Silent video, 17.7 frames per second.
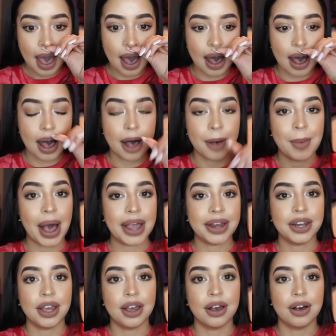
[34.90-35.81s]

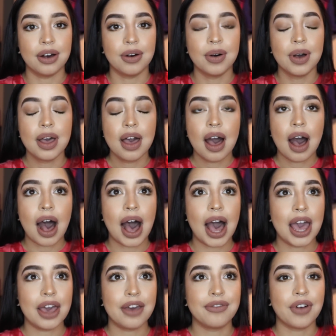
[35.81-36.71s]
I know
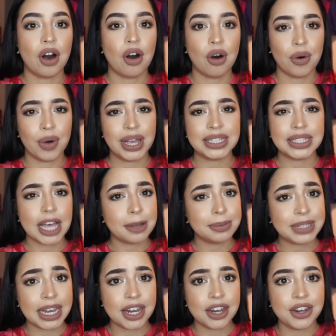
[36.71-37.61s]
I've always
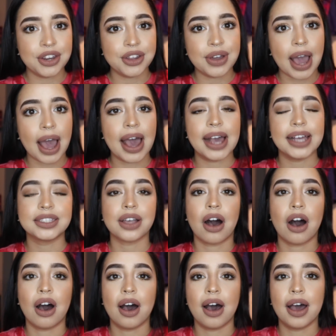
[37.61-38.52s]
updated you guys
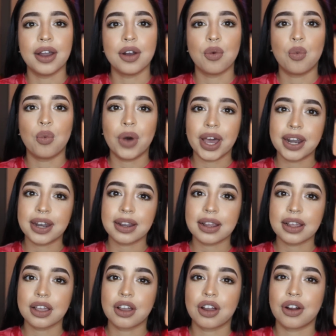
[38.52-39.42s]
on what
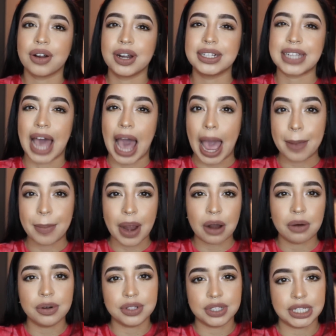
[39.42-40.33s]
current
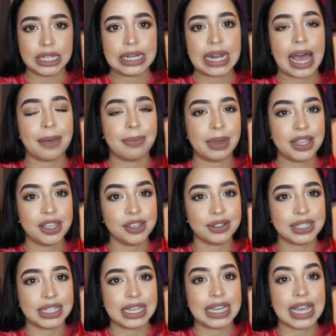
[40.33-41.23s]
eyebrow routine I've been
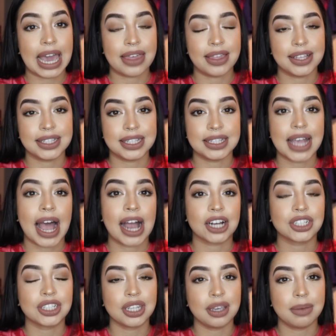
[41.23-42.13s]
using, and this has
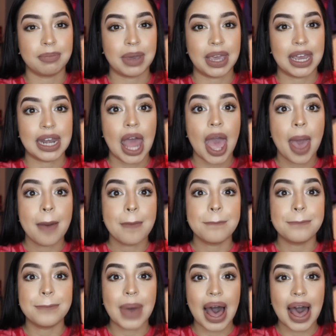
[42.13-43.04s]
actually been
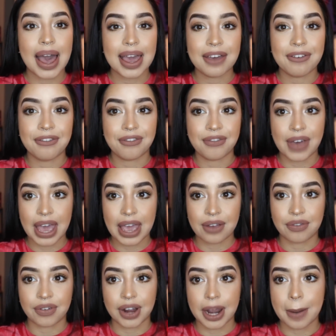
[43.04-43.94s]
my
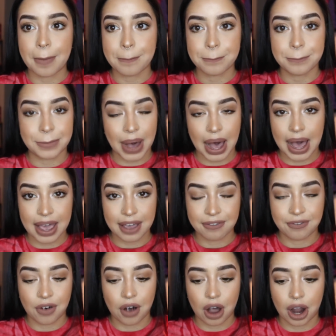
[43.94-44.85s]
favorite by
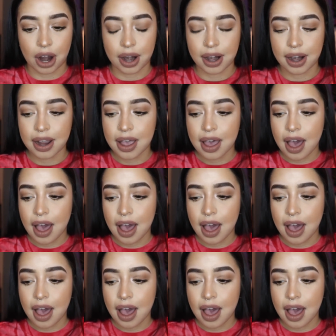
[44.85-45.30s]
far.